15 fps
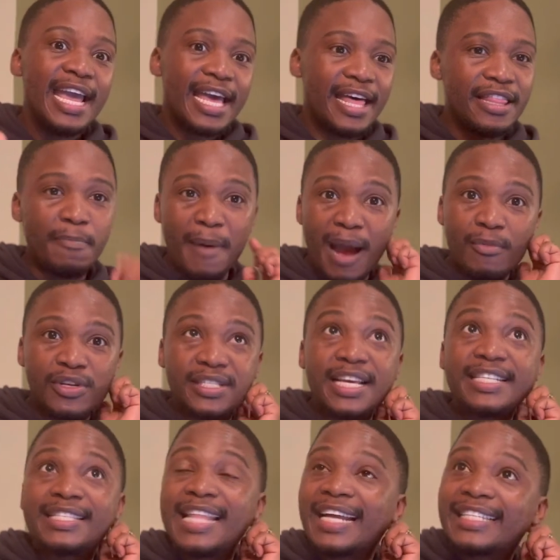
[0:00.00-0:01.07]
And the Bible
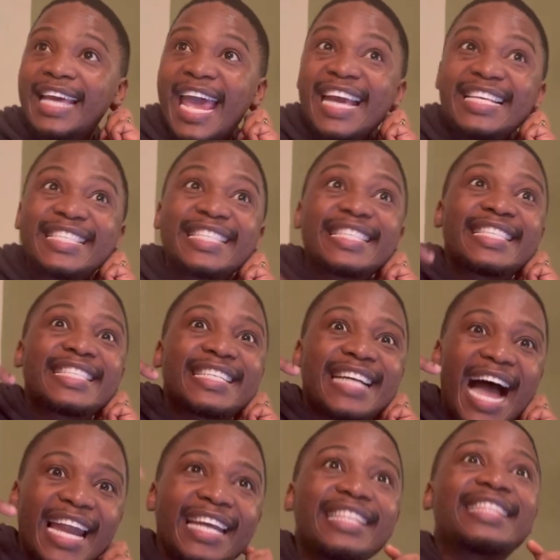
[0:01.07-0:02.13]
says that a
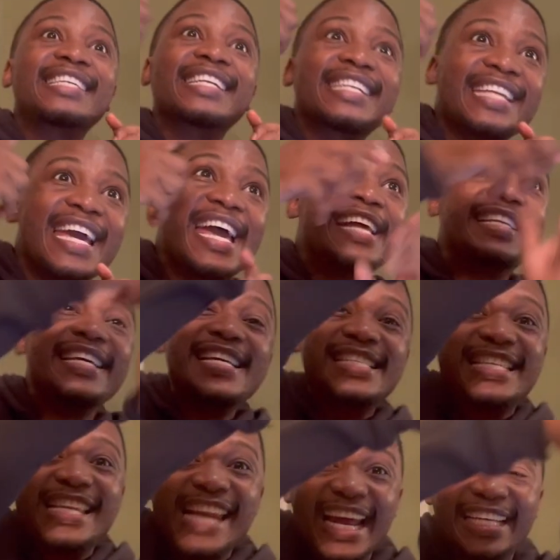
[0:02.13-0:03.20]
scarlet thread
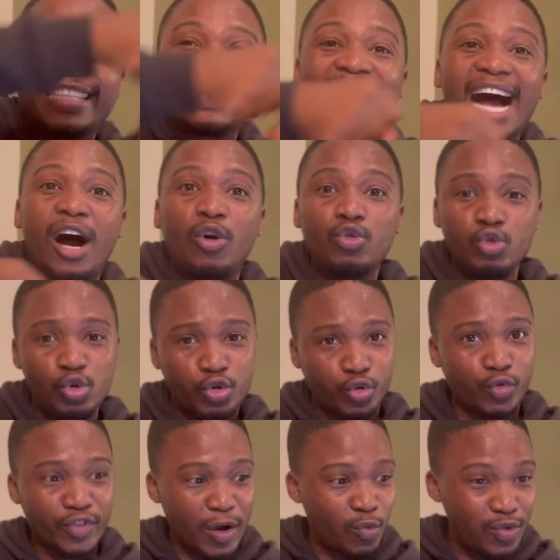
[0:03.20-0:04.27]
is let down
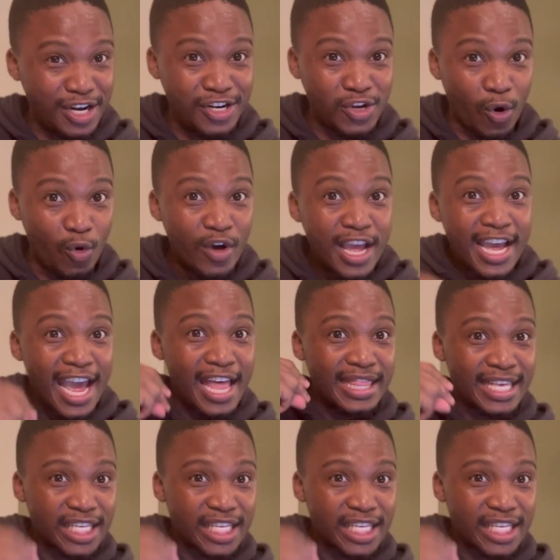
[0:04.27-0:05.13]
through the window. And the